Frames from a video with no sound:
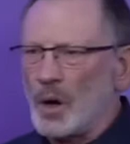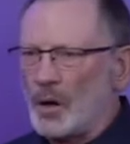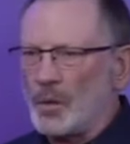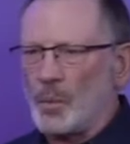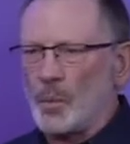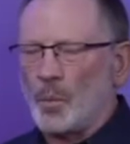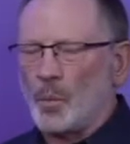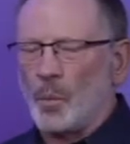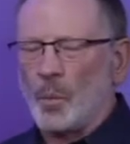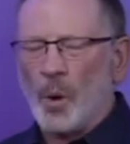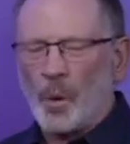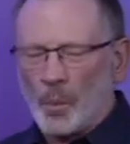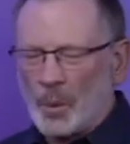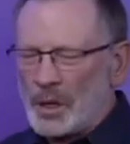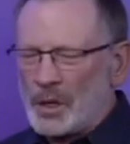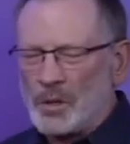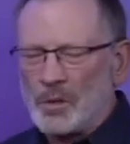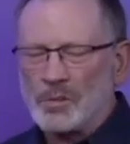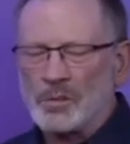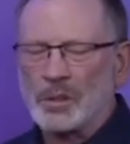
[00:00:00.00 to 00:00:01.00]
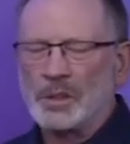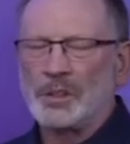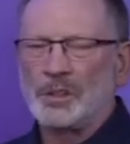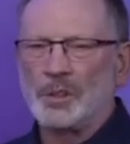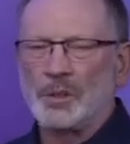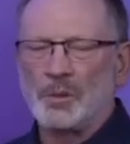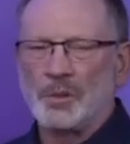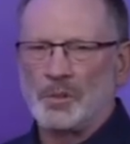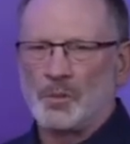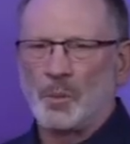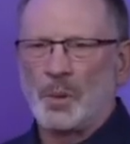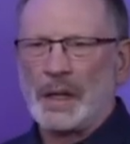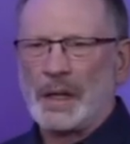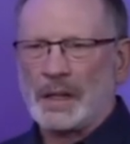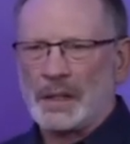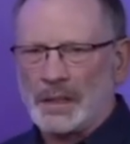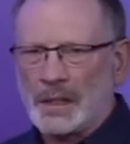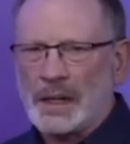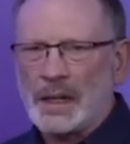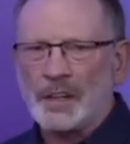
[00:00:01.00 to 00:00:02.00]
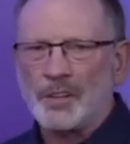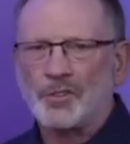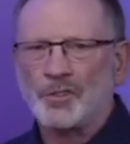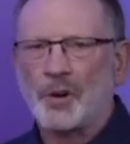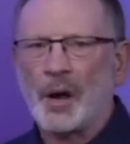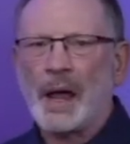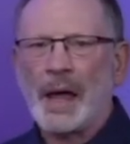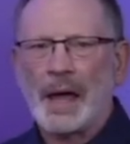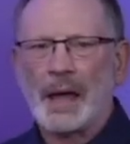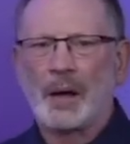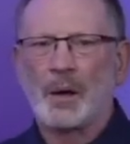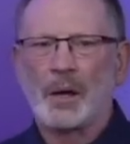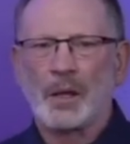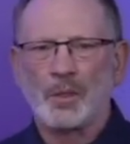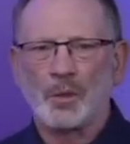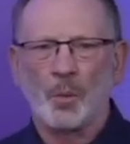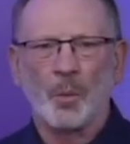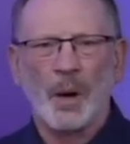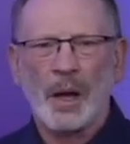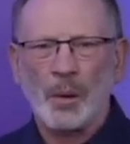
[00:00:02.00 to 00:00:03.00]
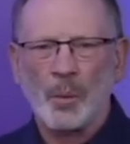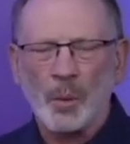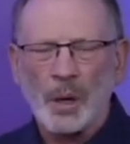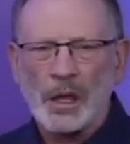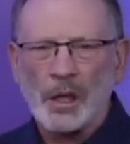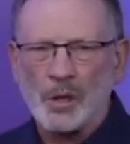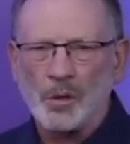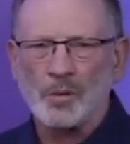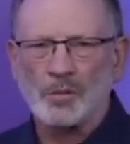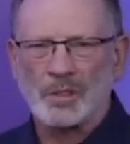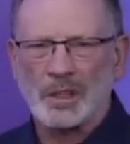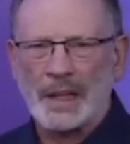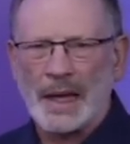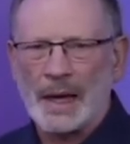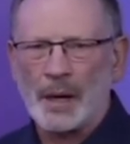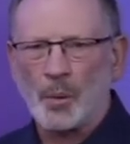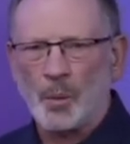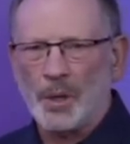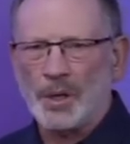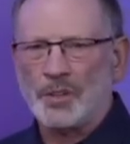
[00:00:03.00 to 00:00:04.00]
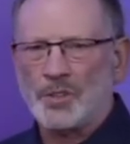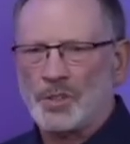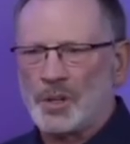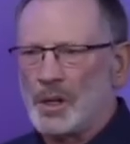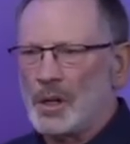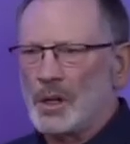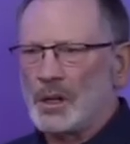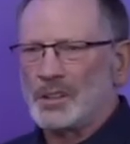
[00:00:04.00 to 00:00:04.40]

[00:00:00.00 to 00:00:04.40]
what we usually do is we click and drag the way we use language